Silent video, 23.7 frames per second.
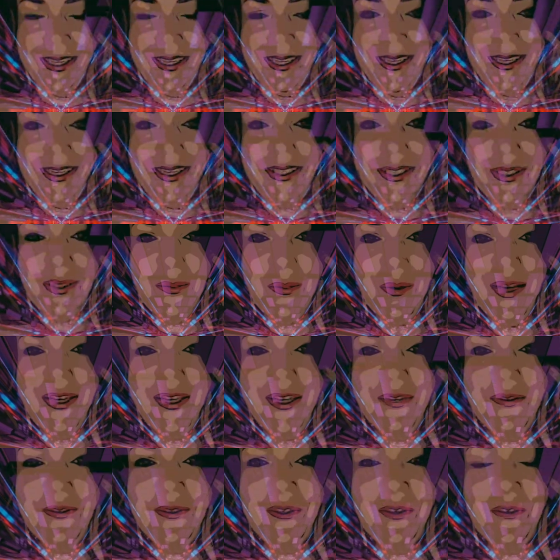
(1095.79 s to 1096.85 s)
It is a
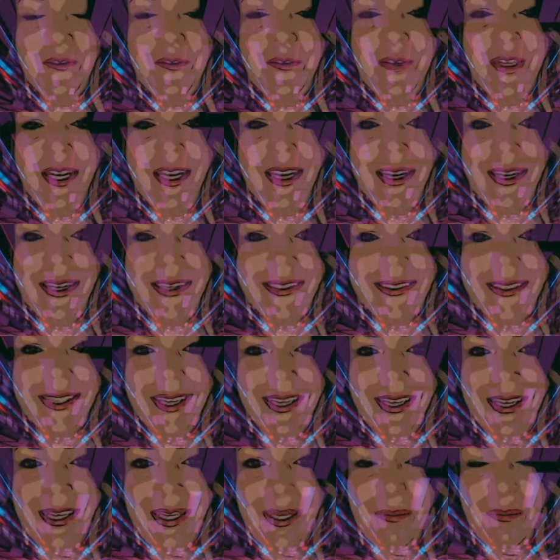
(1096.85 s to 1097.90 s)
wonderful feeling
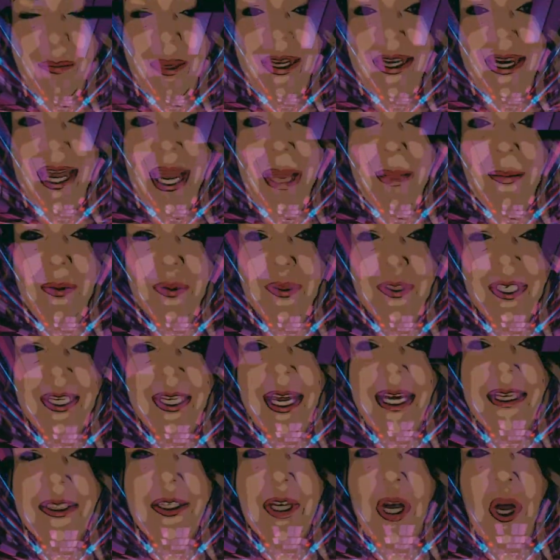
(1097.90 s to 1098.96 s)
being able to
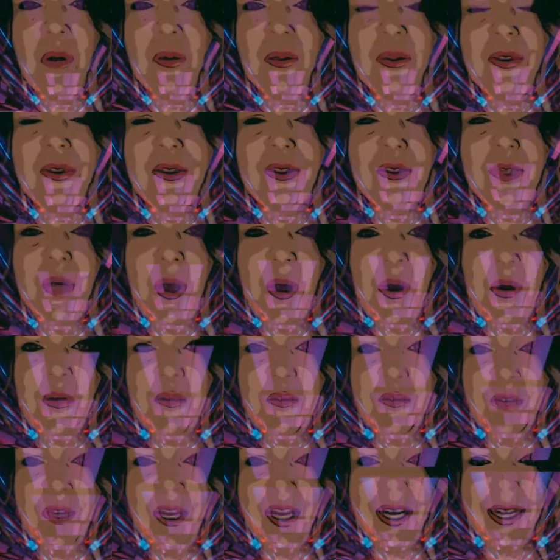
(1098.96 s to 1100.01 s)
let go so
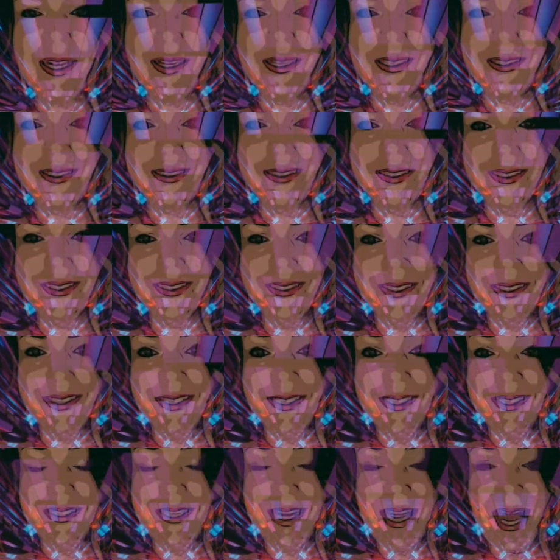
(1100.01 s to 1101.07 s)
fully,
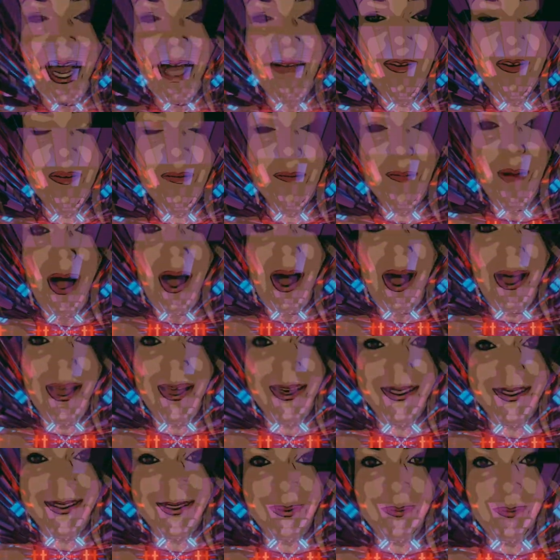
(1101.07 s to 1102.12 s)
to have a
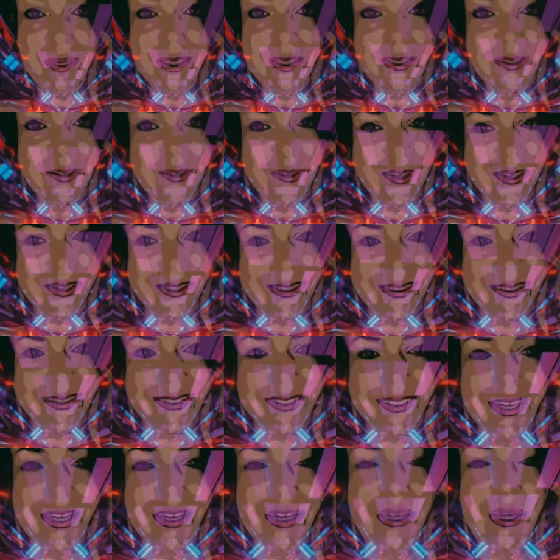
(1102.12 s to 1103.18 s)
mind
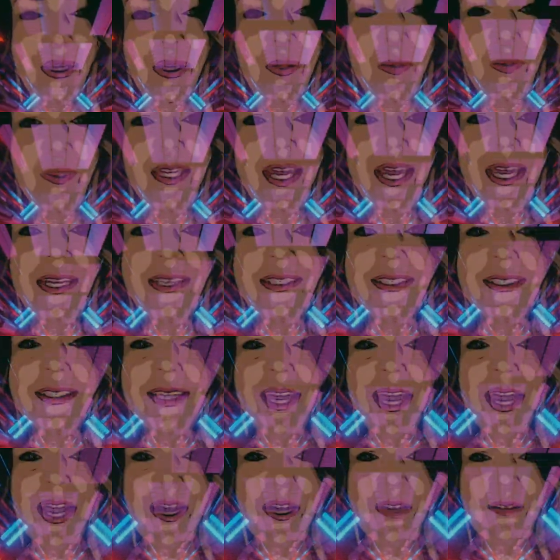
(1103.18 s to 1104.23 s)
mistress who takes
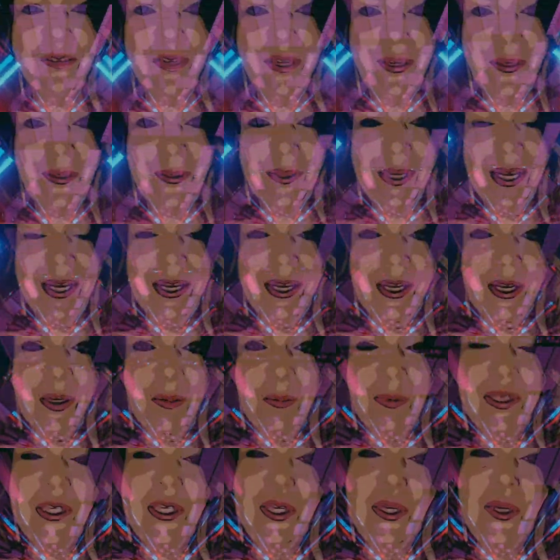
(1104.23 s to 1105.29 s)
care of you
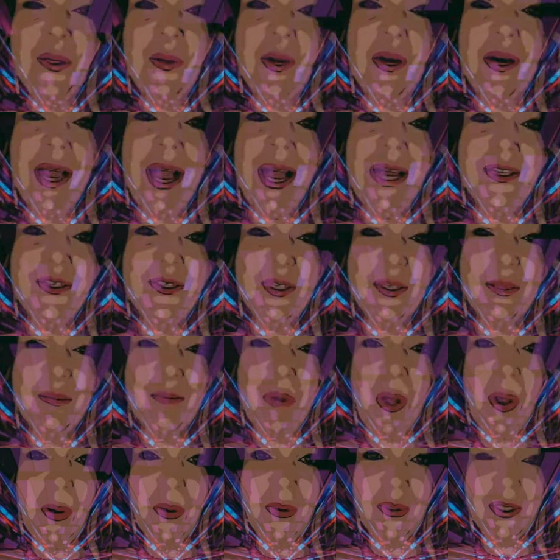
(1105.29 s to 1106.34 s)
when you are at your
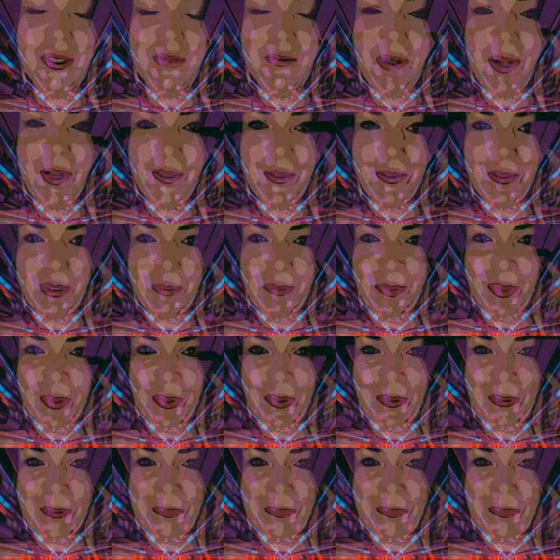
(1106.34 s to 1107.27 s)
most vulnerable.